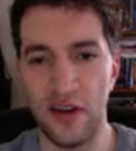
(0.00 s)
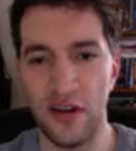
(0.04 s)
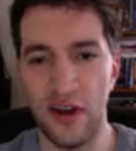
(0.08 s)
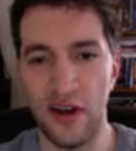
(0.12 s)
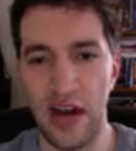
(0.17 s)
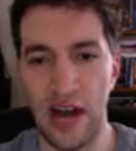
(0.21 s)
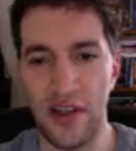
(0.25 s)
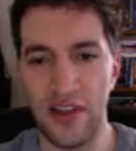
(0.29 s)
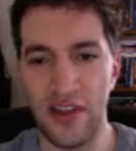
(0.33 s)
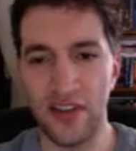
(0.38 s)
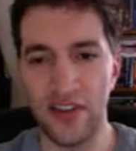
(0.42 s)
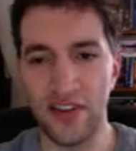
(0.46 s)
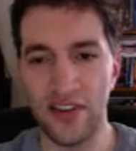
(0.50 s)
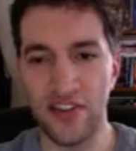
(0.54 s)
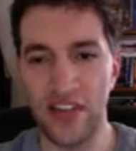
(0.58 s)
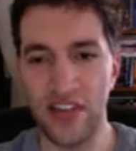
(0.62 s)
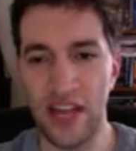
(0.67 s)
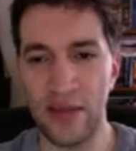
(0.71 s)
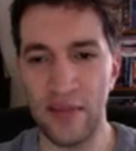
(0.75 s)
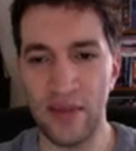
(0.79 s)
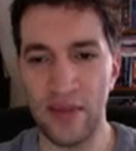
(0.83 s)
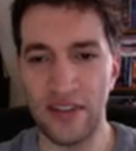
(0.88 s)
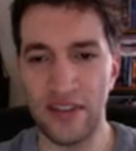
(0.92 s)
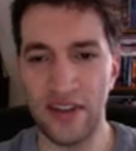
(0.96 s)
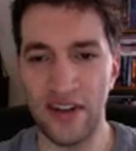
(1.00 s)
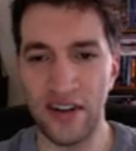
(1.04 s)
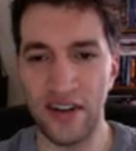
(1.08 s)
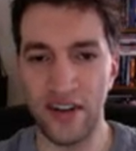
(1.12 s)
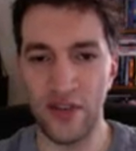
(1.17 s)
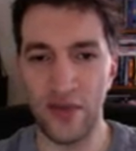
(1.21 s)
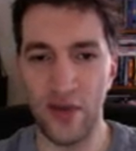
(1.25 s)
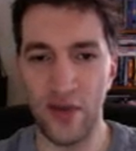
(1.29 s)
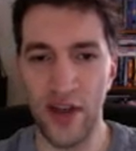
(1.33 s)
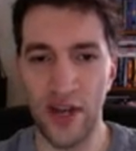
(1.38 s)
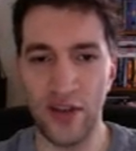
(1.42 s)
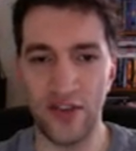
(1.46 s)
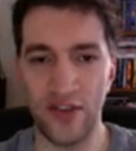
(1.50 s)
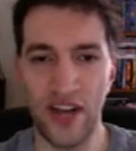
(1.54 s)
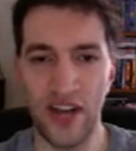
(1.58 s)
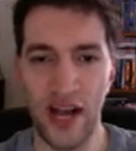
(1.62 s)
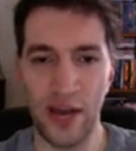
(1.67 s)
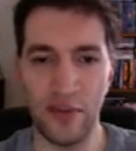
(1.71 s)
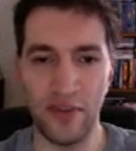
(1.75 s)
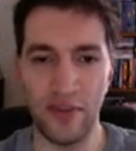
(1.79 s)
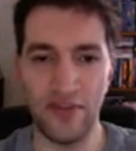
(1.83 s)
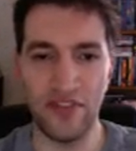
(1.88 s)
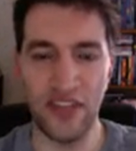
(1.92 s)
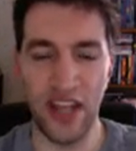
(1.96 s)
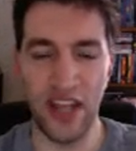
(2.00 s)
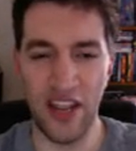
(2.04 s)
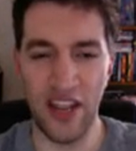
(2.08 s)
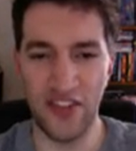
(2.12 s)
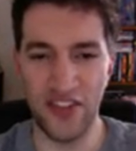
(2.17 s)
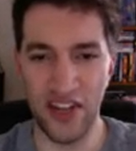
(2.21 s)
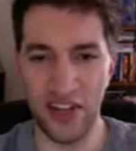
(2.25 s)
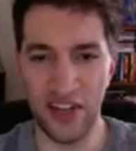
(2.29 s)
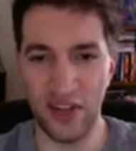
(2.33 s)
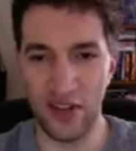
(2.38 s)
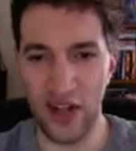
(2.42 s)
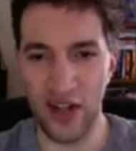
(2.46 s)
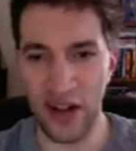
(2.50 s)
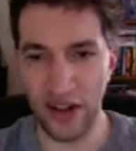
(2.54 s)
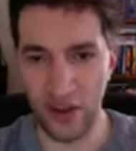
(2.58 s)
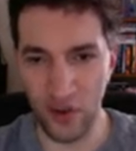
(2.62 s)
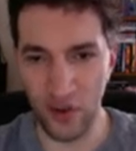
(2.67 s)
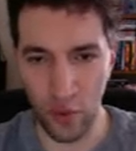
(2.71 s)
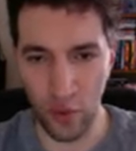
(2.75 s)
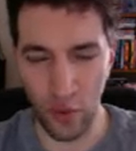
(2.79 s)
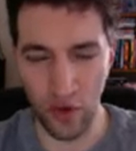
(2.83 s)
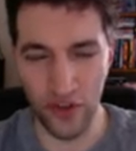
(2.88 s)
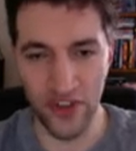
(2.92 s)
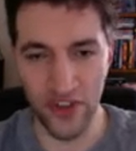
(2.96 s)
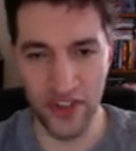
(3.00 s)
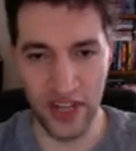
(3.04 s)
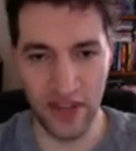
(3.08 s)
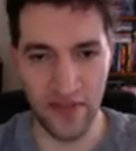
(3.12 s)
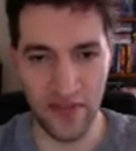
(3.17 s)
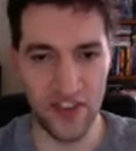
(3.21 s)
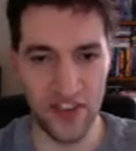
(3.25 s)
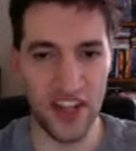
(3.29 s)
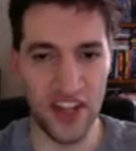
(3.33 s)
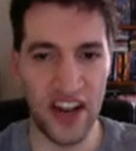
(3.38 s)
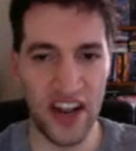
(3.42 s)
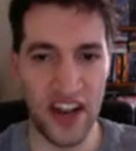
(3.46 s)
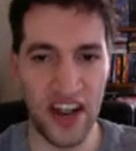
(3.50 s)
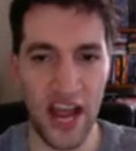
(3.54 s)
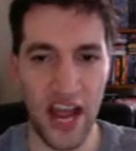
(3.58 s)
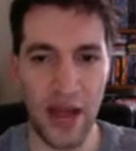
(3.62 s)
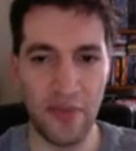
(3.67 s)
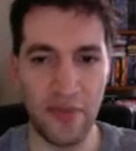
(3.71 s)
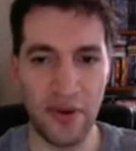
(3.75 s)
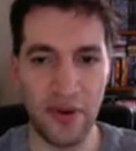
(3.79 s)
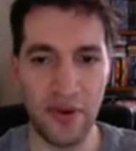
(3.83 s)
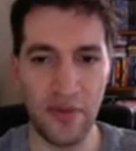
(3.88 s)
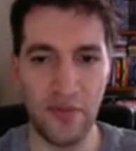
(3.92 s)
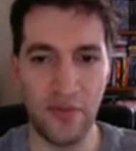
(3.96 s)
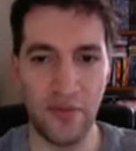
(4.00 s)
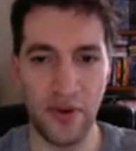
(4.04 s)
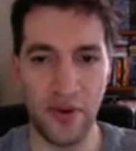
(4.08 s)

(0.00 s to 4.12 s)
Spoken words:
I think the segment did a great job of teasing a lot of cool stuff that's going to happen,